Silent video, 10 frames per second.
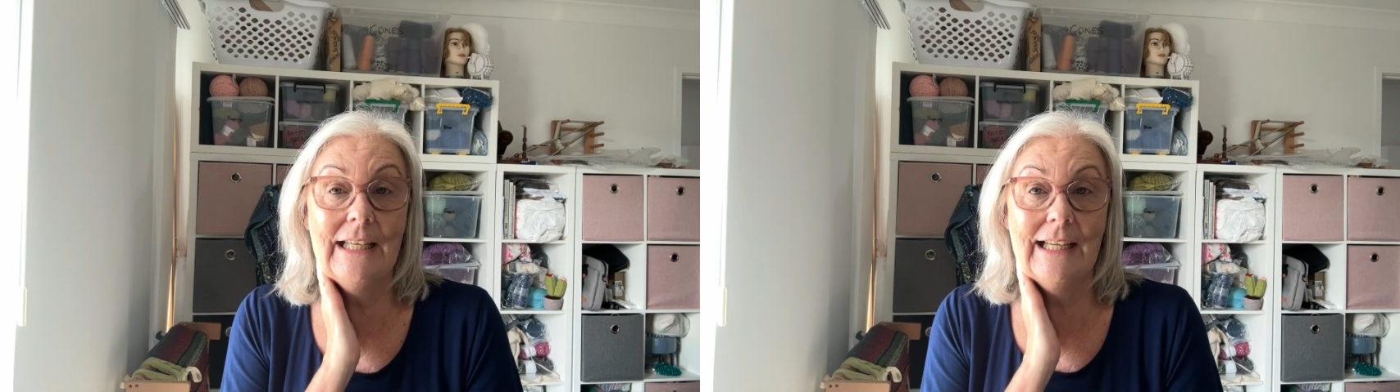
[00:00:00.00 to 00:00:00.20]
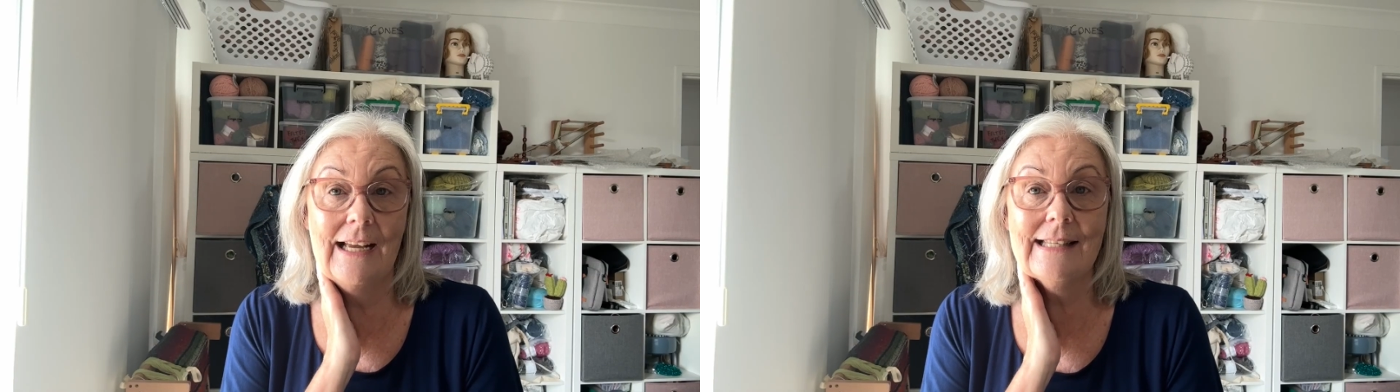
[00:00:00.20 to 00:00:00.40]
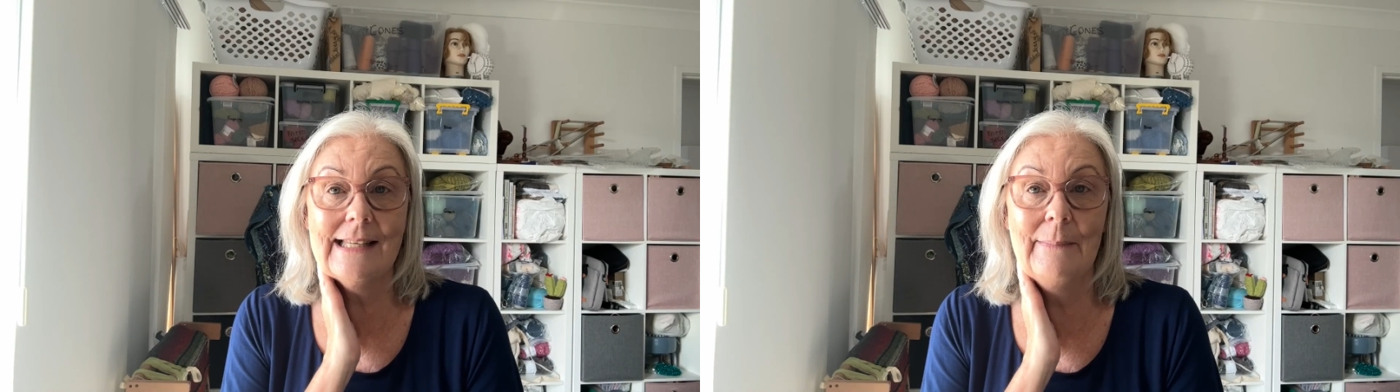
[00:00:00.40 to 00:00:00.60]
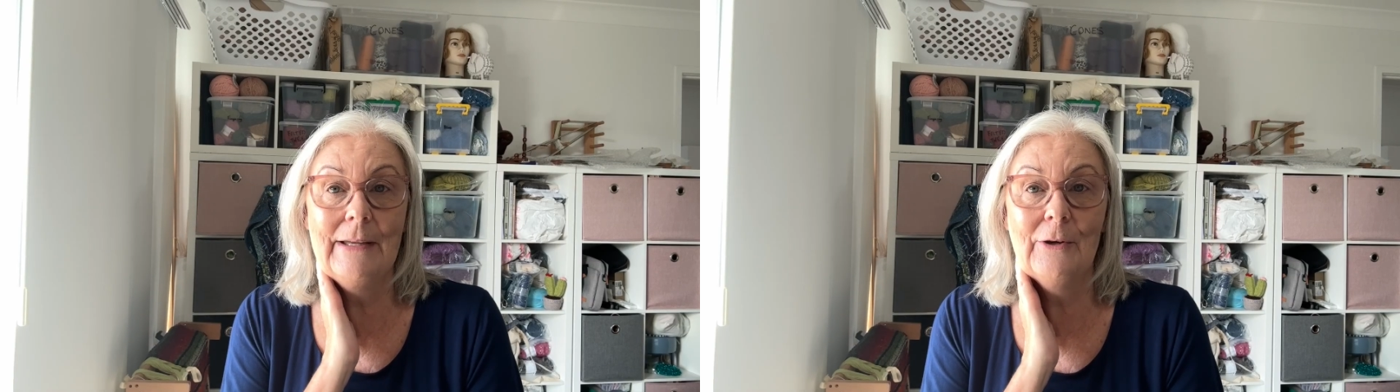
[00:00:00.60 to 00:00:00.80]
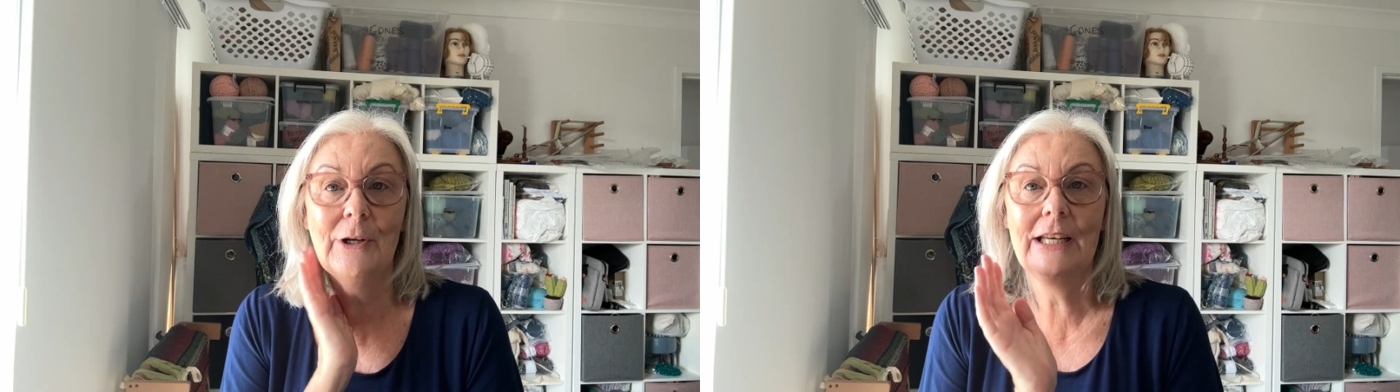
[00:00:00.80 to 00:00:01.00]
cast
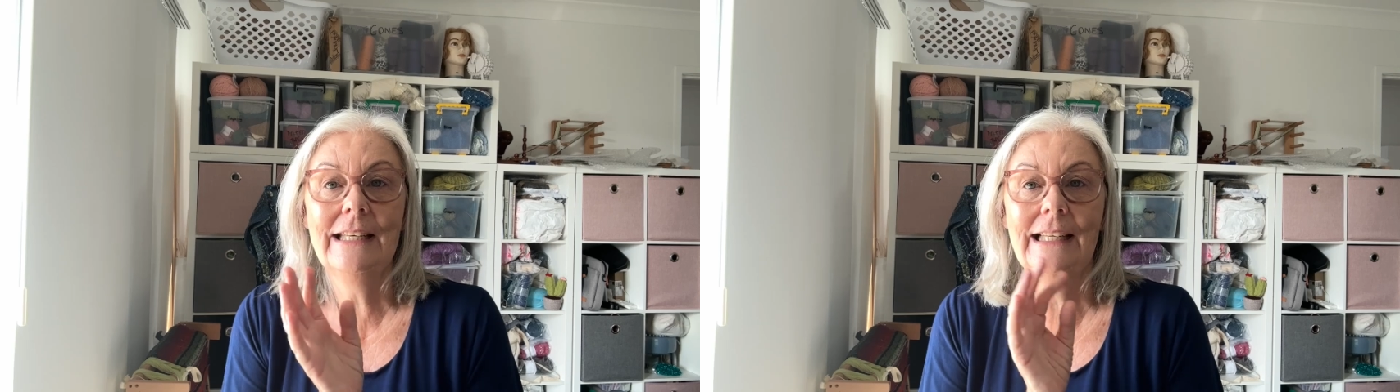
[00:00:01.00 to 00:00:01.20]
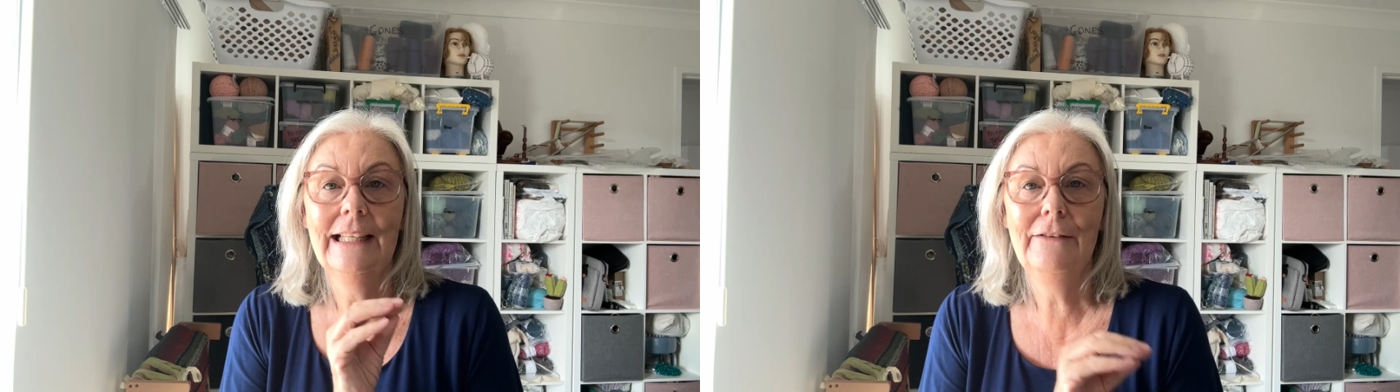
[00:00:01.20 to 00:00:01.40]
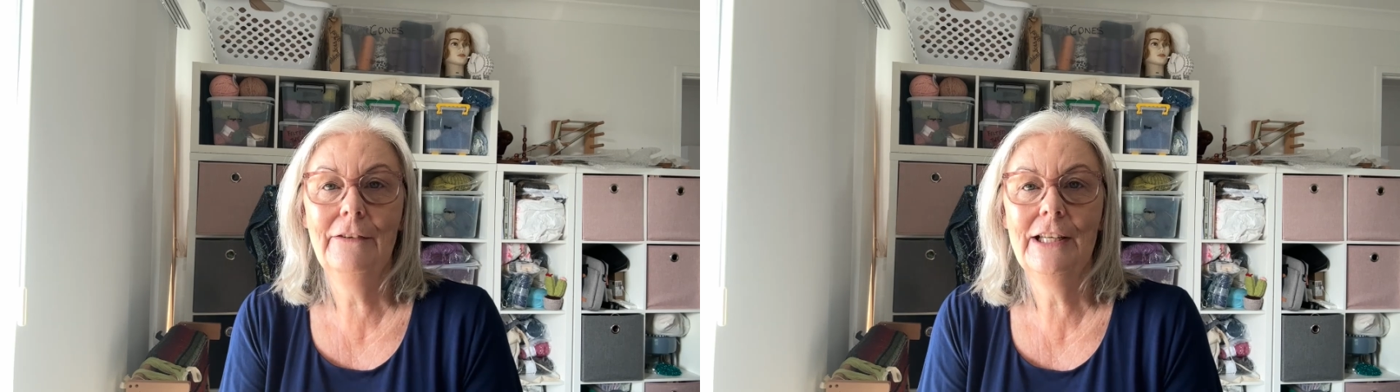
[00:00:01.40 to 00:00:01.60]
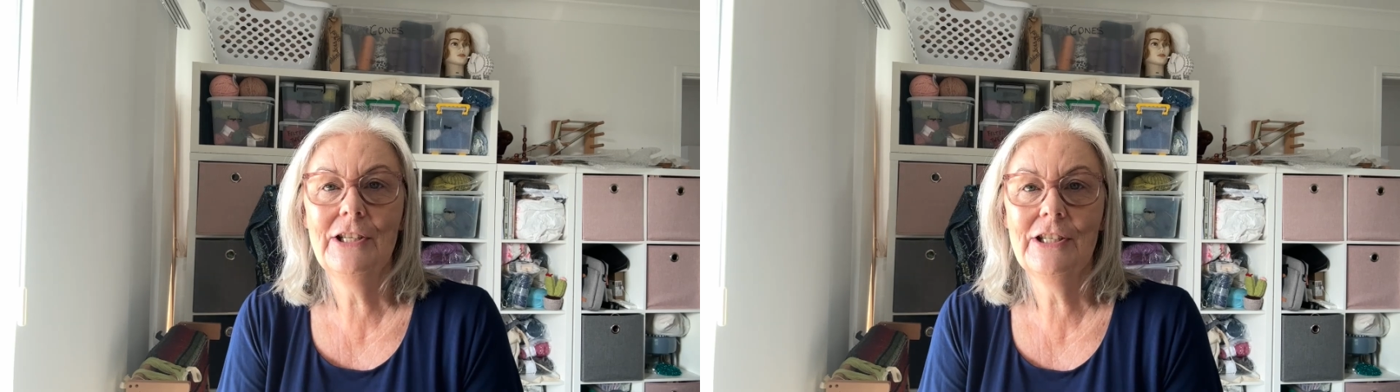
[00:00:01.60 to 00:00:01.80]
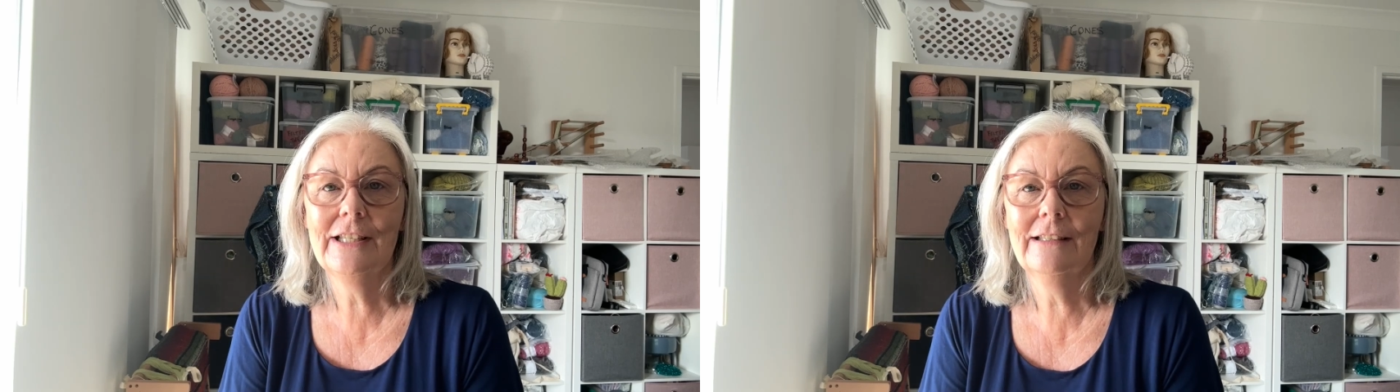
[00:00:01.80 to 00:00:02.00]
something on and nearly
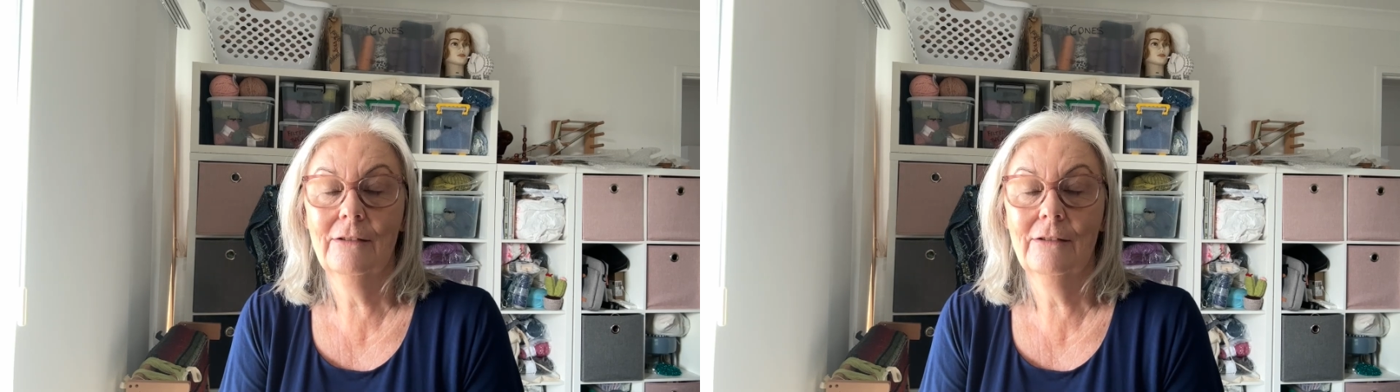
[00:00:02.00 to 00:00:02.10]
finished it.